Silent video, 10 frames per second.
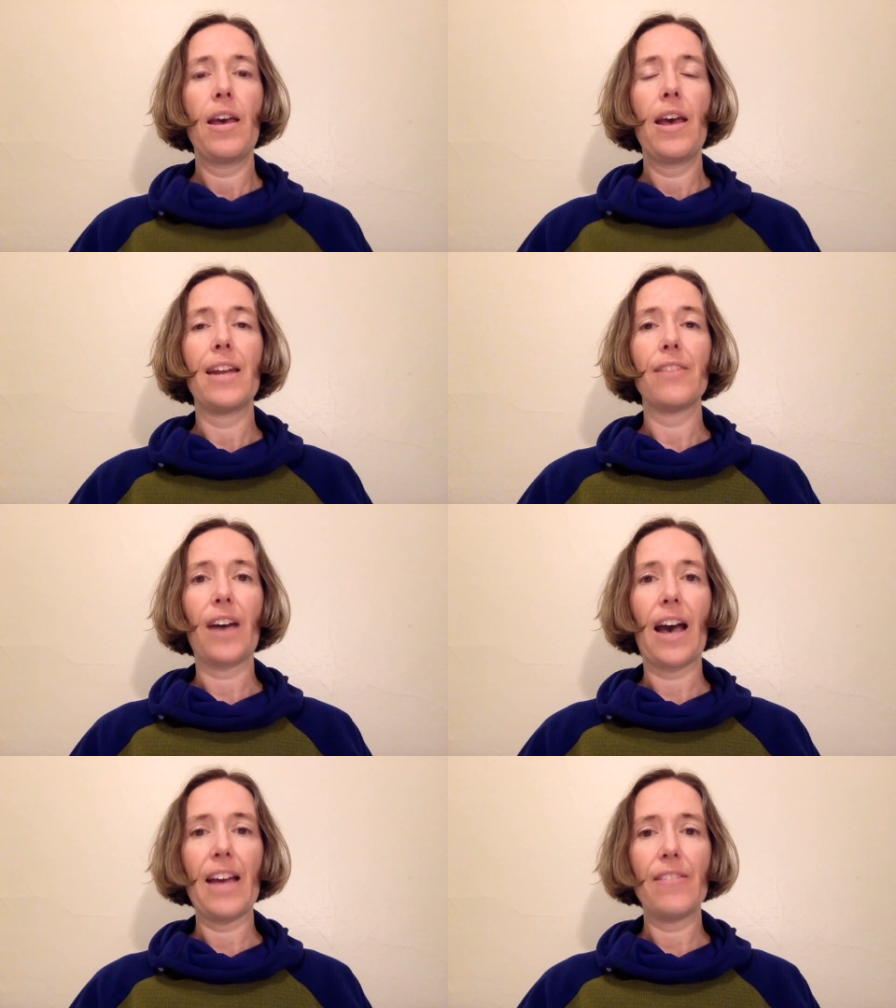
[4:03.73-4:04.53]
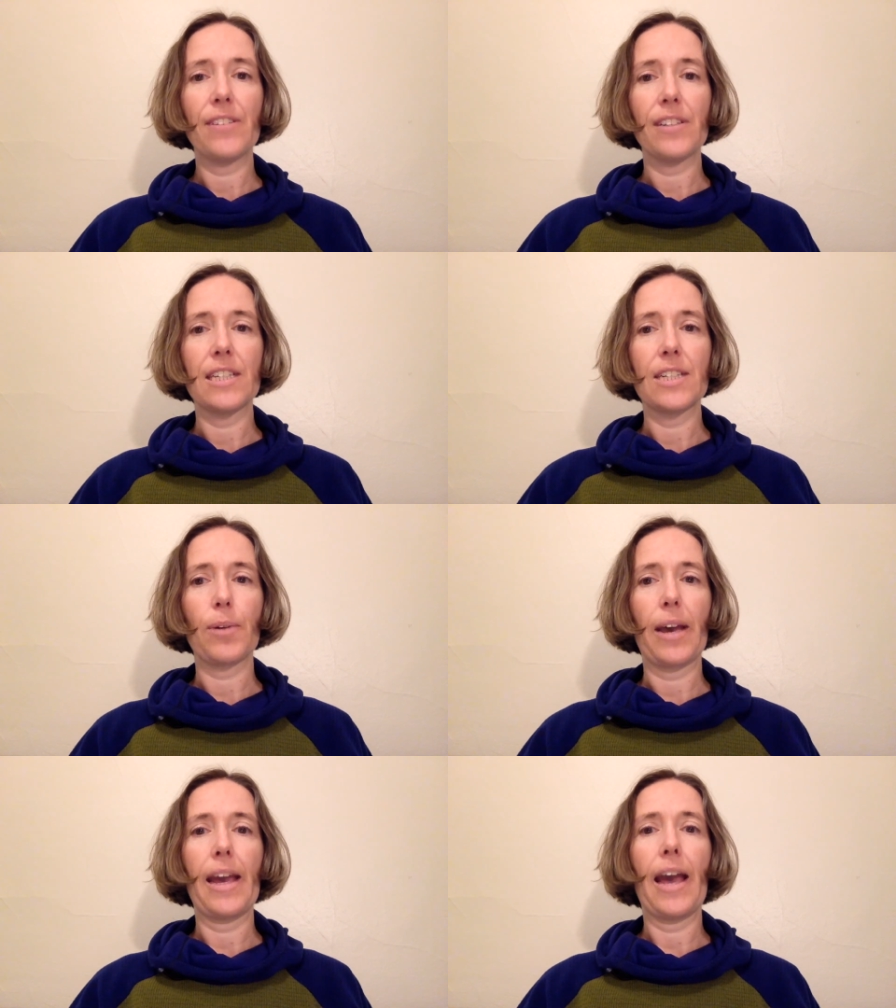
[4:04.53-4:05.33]
And if I feel this
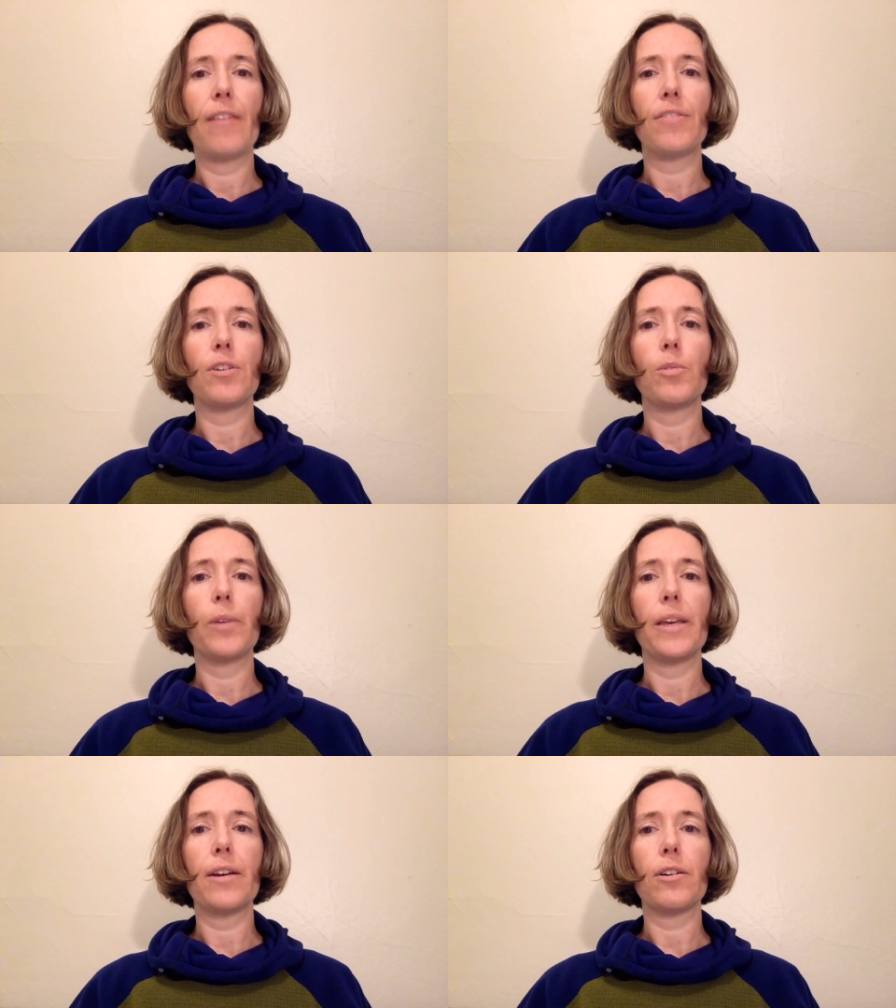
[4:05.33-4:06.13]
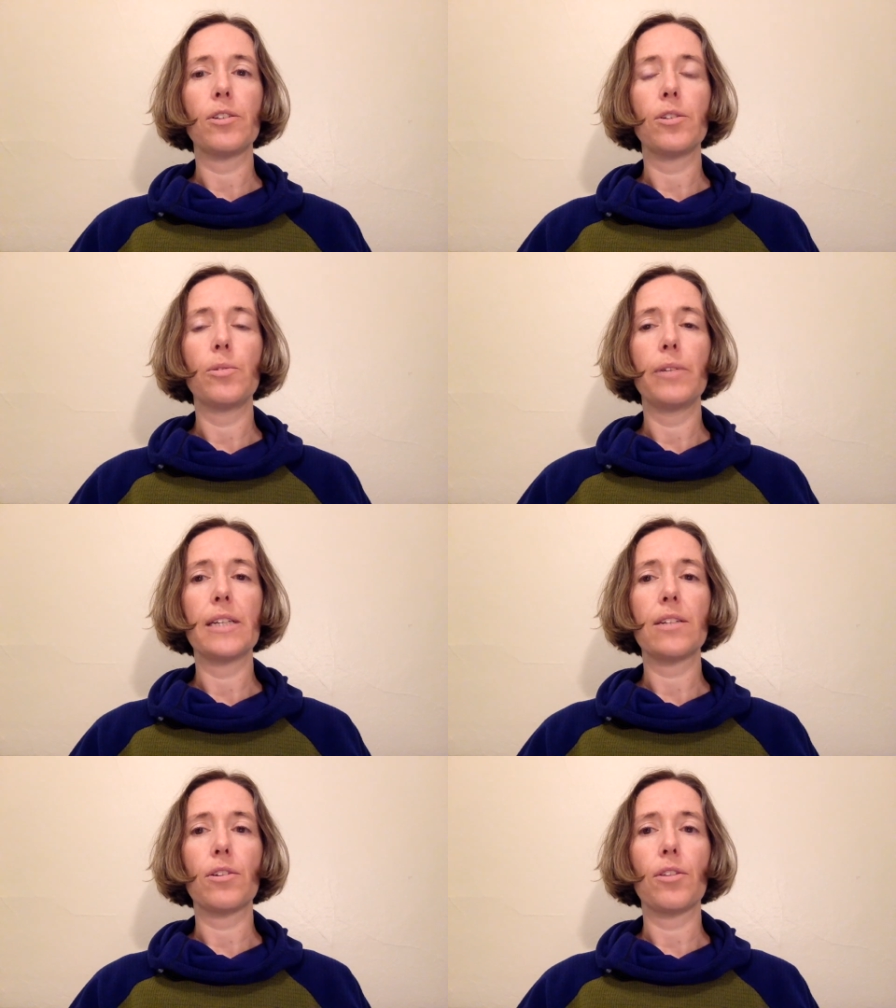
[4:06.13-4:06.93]
way after a week or two
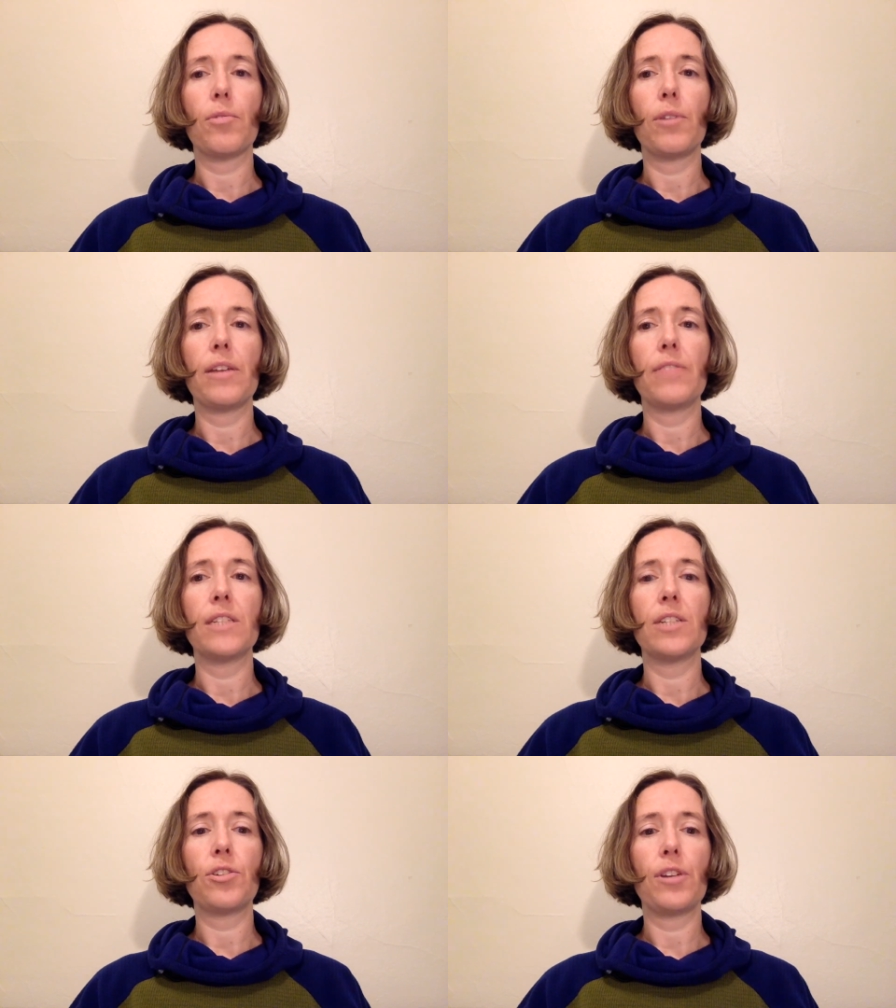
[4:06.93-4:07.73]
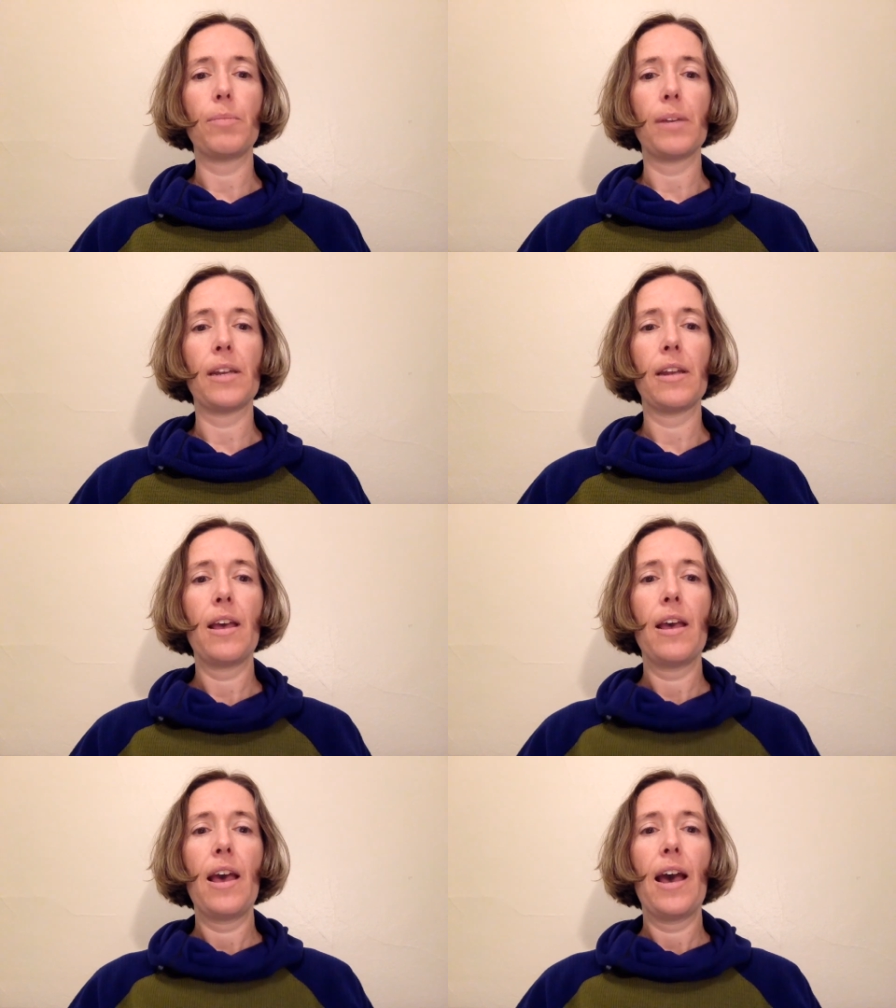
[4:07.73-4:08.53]
weeks or three of this treatment,
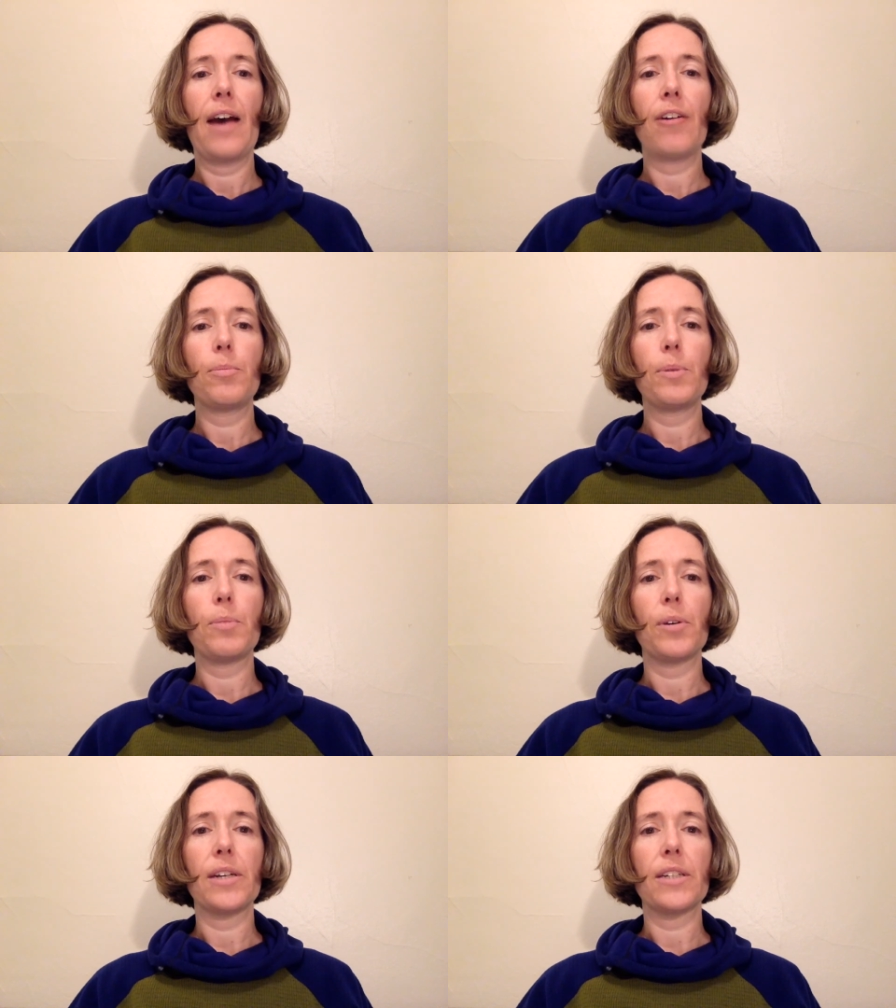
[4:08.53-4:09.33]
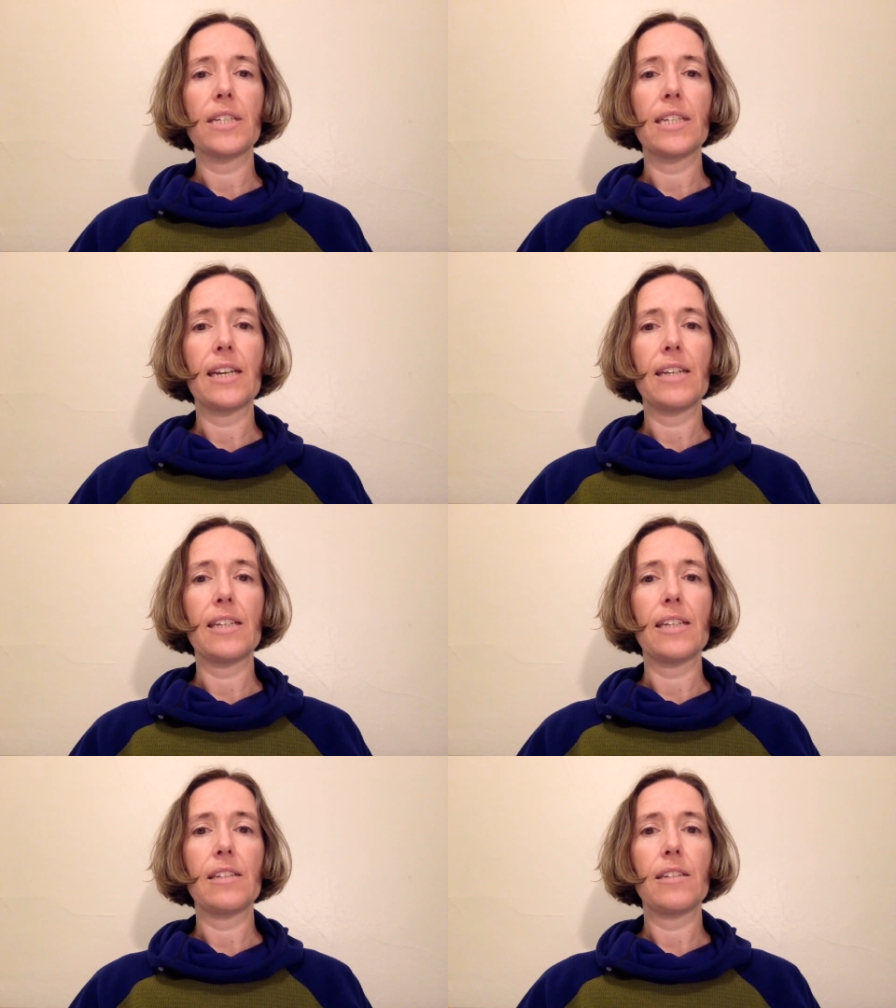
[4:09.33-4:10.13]
how do people here stand
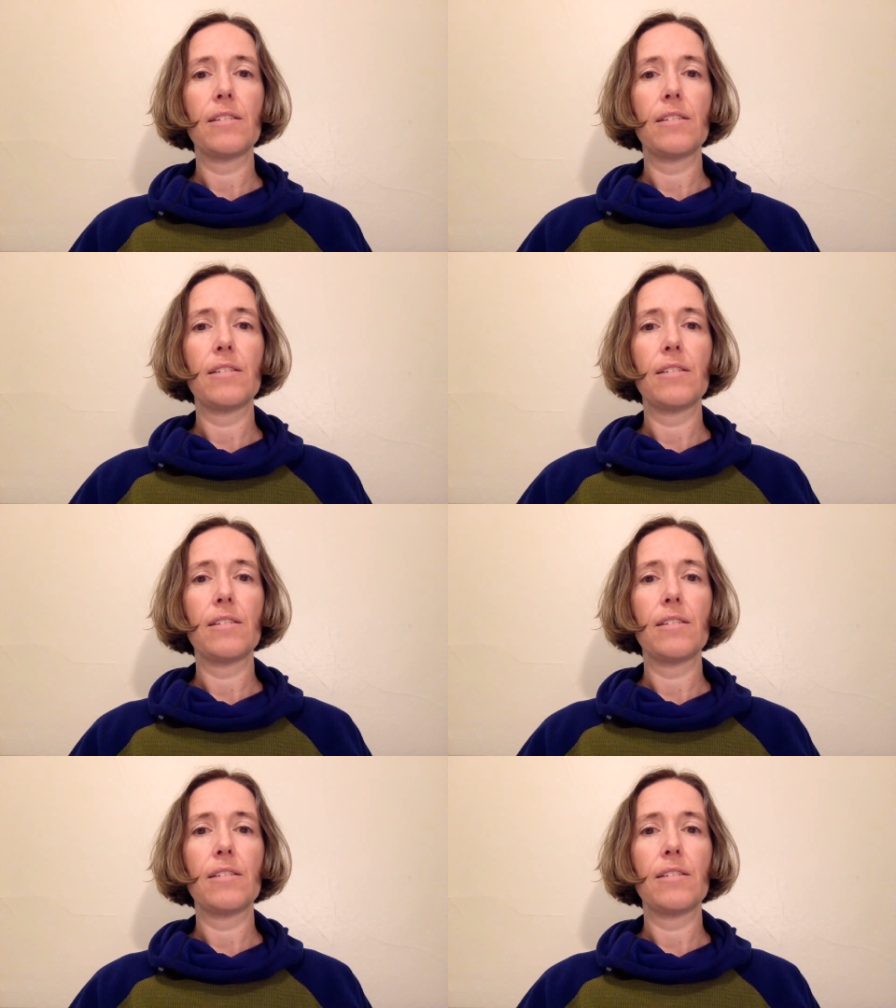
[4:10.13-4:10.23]
it?